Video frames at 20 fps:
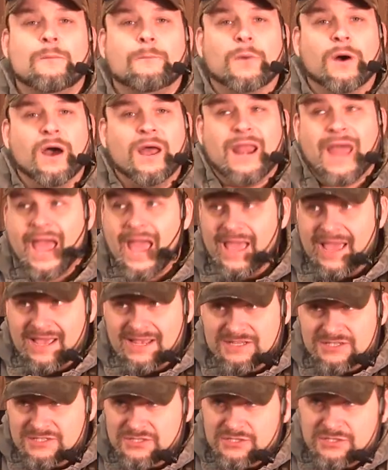But
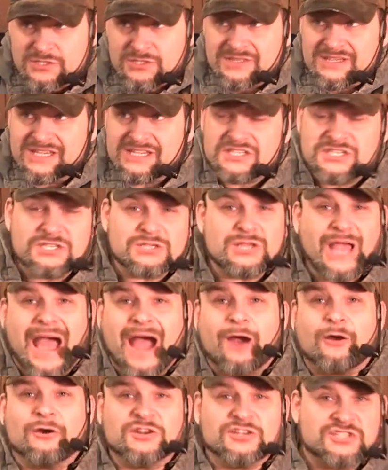as this is
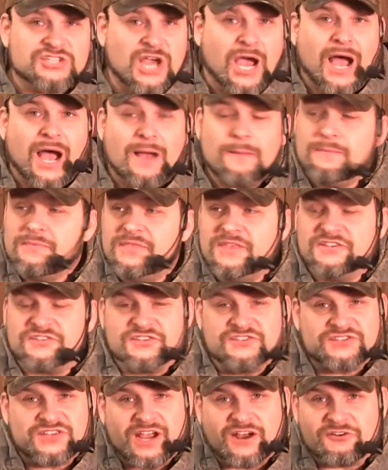our job,
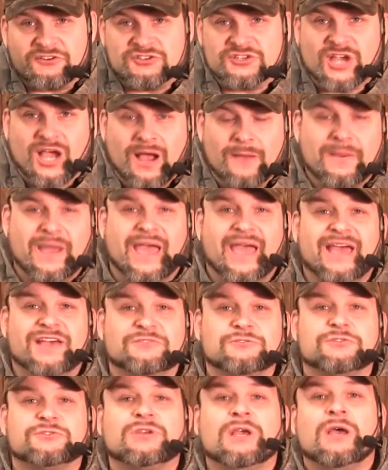this is our job
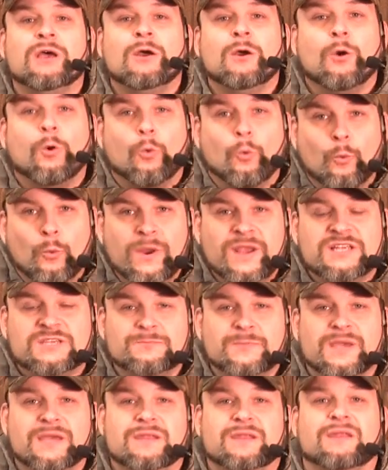hazards, we
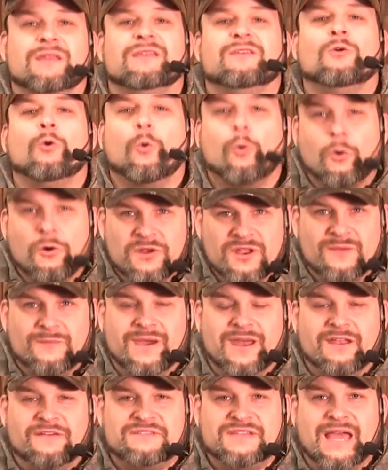spend an inordinate
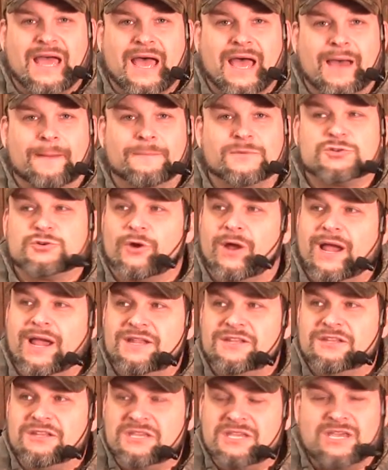amount of time
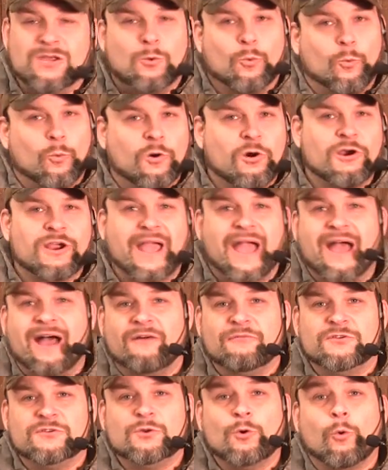trying to get work
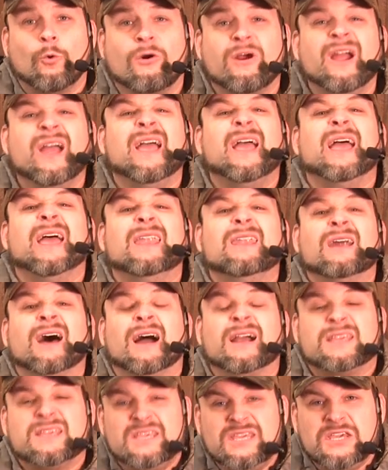out the door and
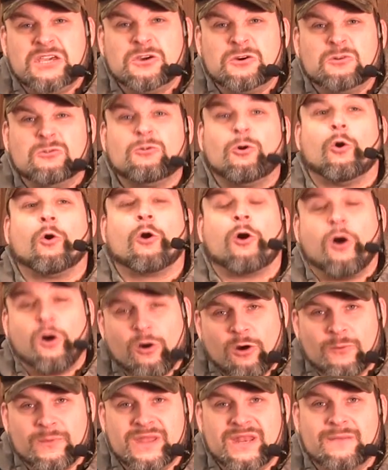not kill or
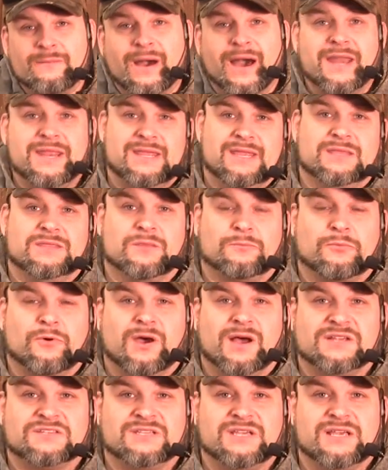harm anybody in the
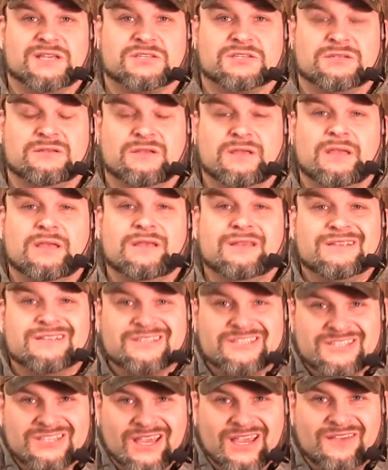process.
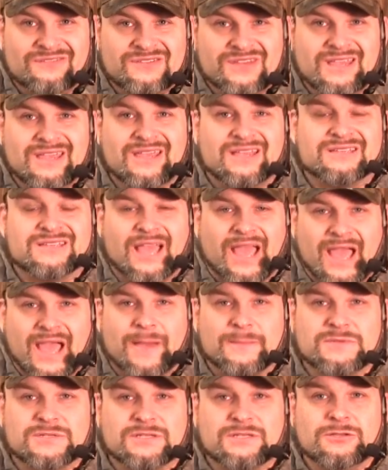Safety is
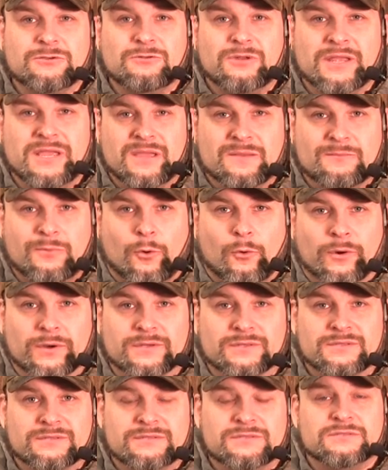absolutely
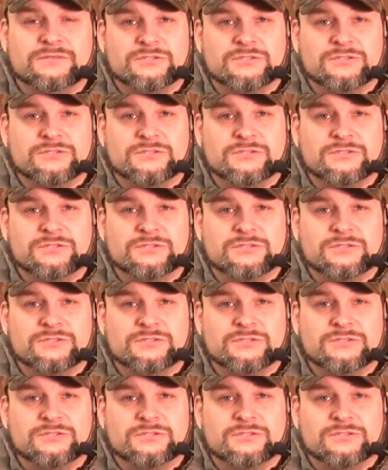important.